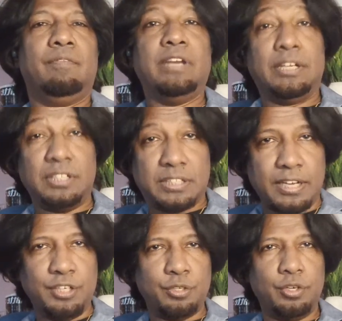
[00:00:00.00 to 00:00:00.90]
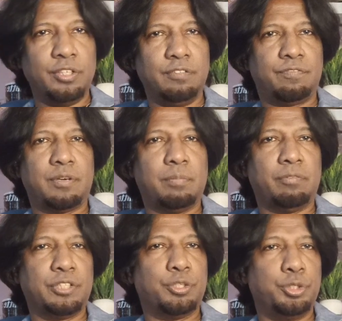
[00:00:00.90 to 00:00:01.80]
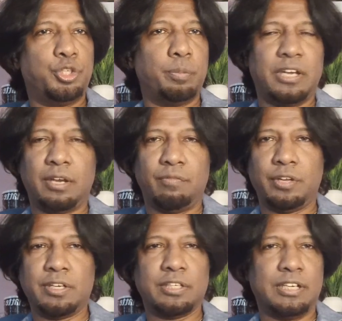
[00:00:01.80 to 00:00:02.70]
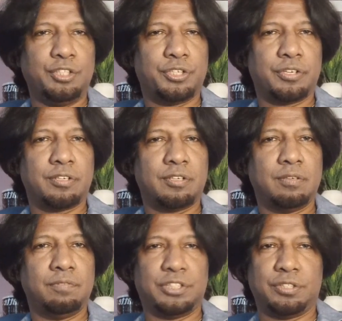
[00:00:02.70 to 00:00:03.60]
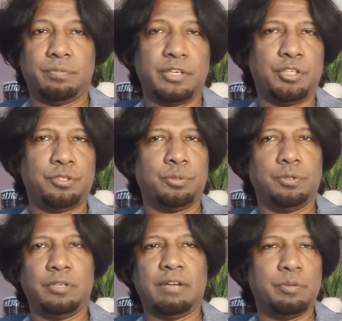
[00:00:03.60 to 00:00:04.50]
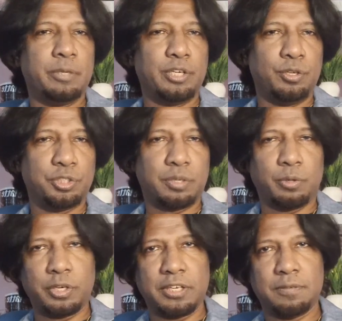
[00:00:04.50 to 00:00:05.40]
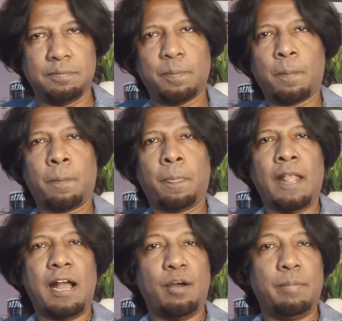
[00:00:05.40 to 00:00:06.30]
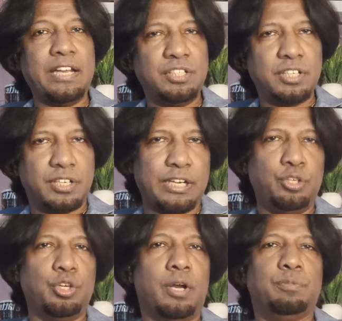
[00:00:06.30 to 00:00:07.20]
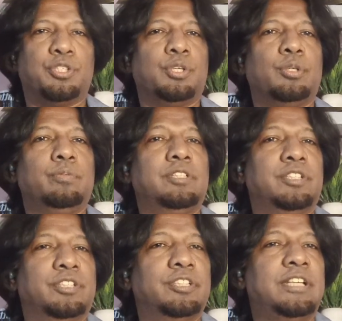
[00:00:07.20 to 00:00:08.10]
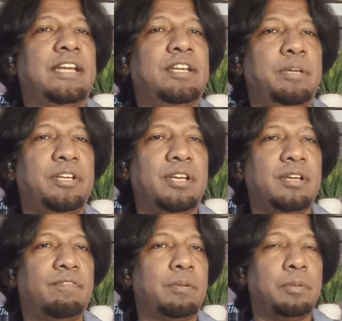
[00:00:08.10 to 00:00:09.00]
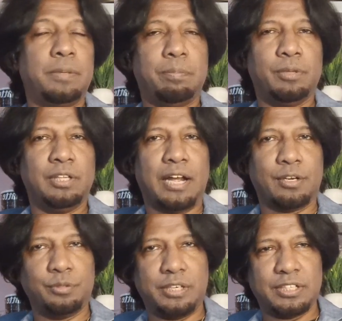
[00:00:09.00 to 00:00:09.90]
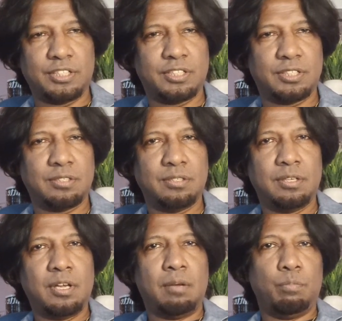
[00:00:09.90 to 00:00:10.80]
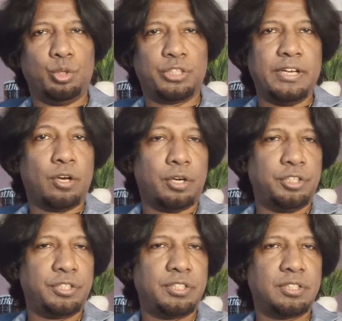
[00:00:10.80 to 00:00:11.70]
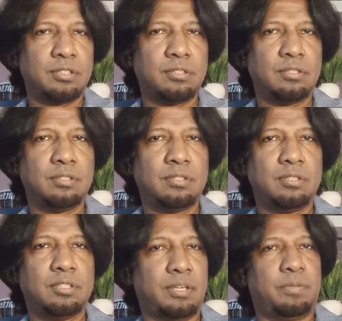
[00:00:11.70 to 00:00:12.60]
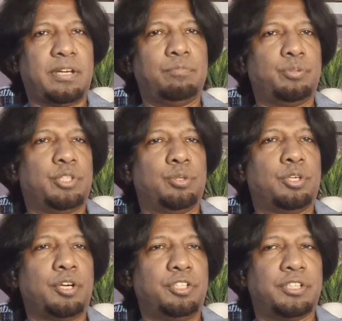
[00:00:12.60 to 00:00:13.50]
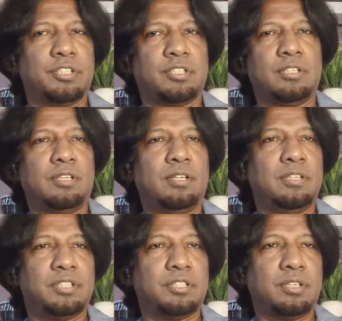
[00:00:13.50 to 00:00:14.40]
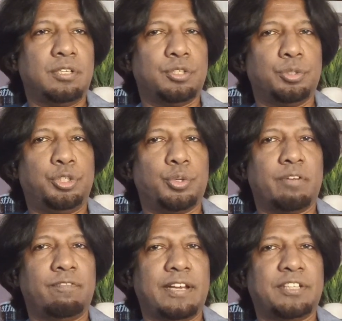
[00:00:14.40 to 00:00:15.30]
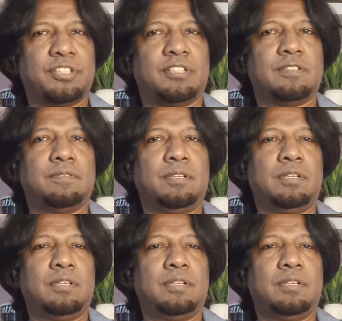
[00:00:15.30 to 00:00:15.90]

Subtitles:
We are designed to learn from our social behavior and culture, which is very true. Everybody knows about it. Our minds are tend to observe, learn, and imitate from the people around us, mostly conscious, sometimes without conscience. This is called socio-reflex,